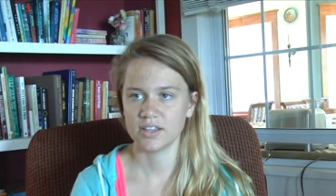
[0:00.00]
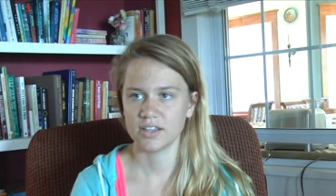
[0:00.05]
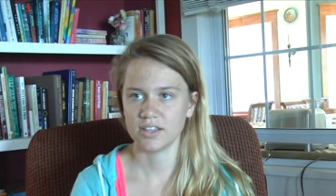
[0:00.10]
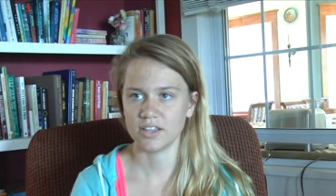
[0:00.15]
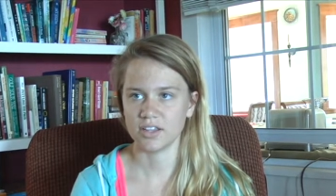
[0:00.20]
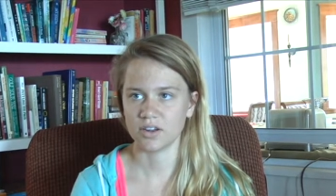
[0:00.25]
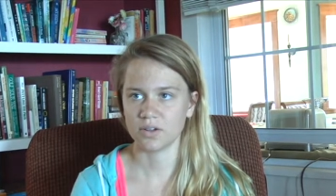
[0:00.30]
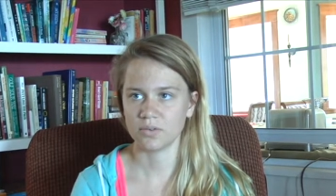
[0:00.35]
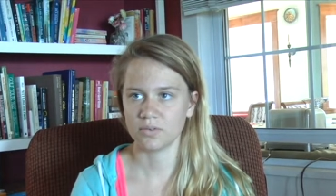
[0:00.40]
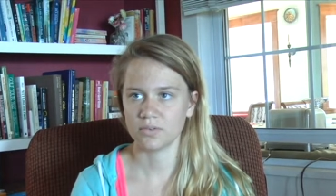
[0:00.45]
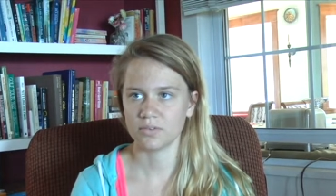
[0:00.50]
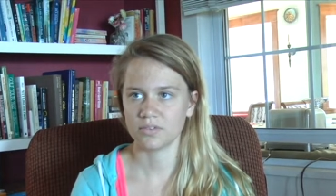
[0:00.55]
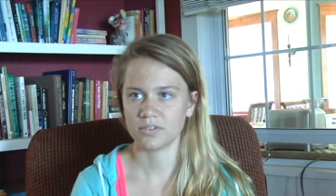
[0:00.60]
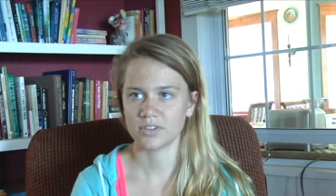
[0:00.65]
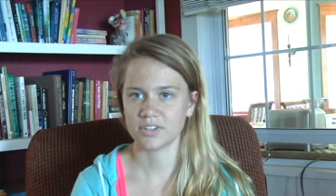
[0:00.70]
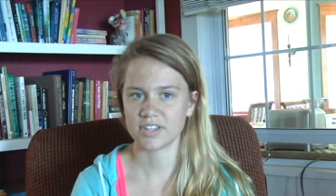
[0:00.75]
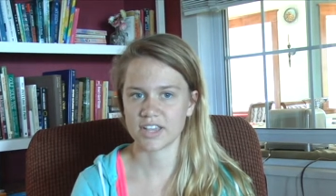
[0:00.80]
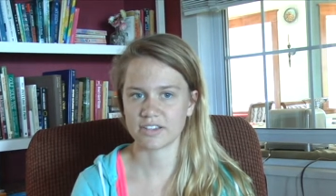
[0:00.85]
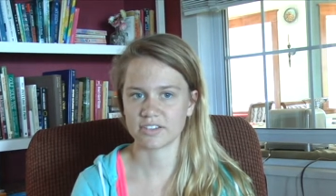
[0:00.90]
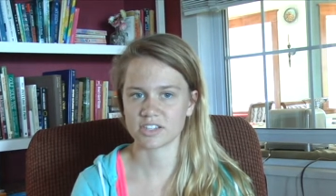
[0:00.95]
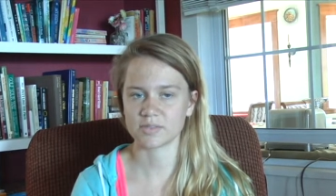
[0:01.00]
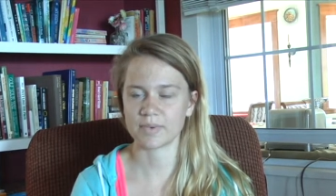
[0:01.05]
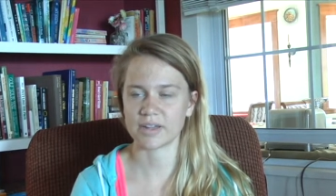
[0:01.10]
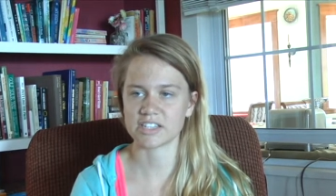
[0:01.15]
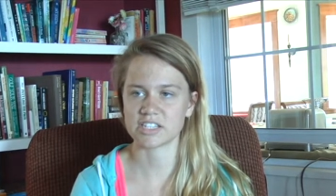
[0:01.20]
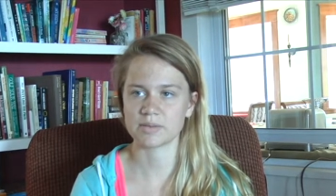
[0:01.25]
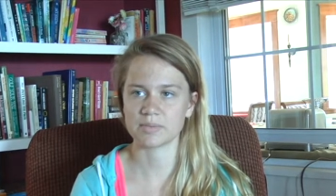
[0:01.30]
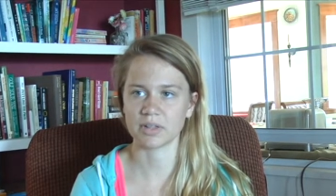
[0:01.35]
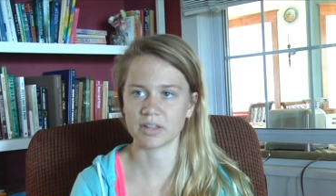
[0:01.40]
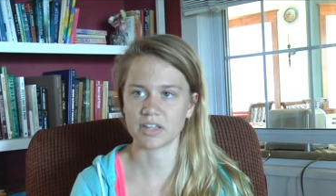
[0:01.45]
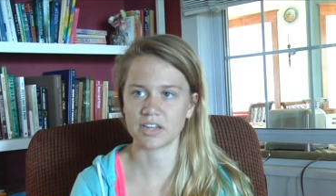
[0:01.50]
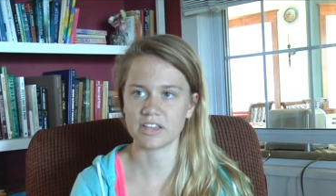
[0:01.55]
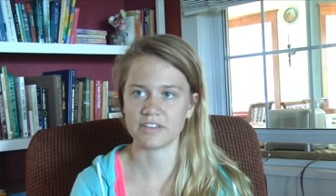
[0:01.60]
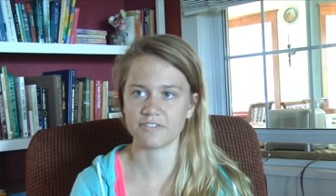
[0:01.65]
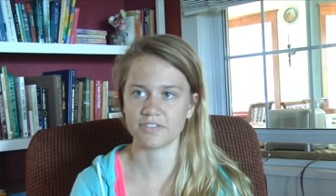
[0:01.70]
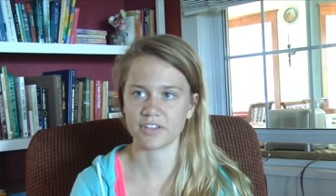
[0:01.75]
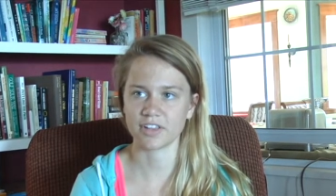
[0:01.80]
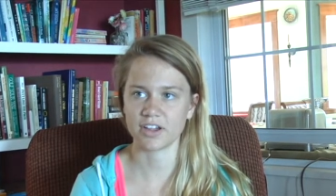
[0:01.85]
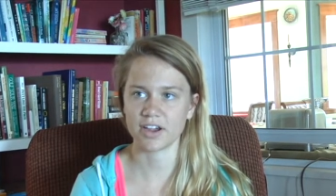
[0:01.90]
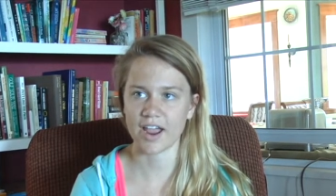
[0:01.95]
you know, take responsibility
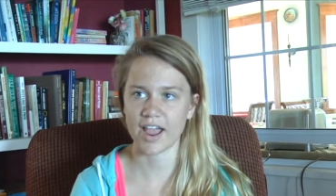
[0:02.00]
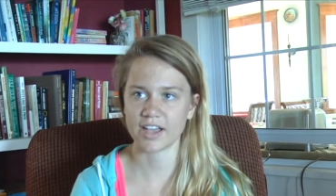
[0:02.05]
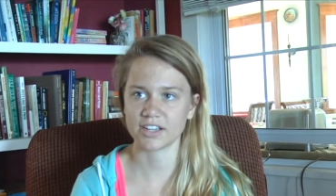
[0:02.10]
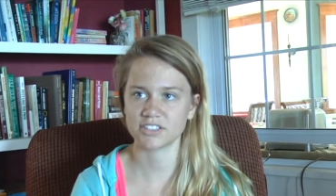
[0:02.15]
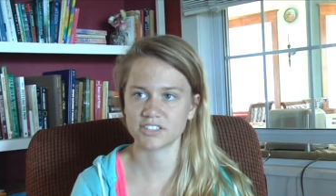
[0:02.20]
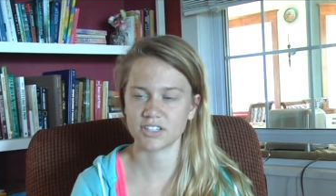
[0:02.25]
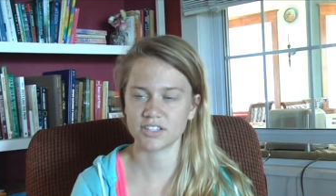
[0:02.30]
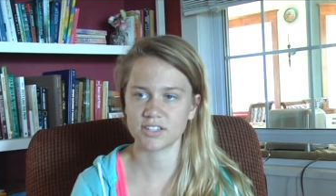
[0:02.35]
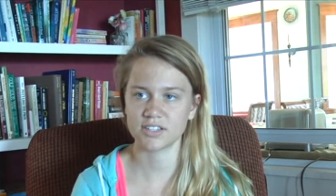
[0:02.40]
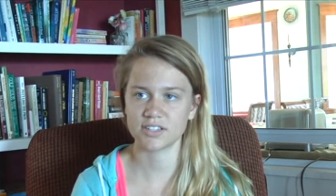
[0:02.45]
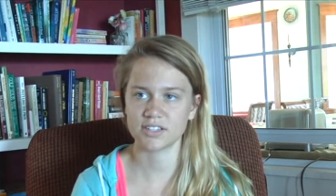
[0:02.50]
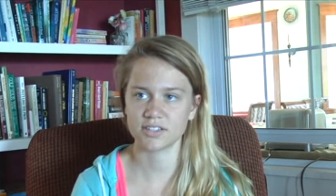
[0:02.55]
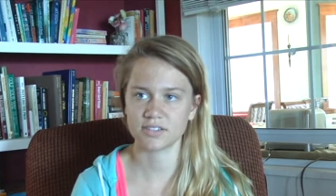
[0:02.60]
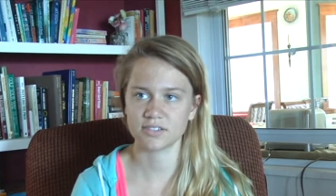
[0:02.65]
for their actions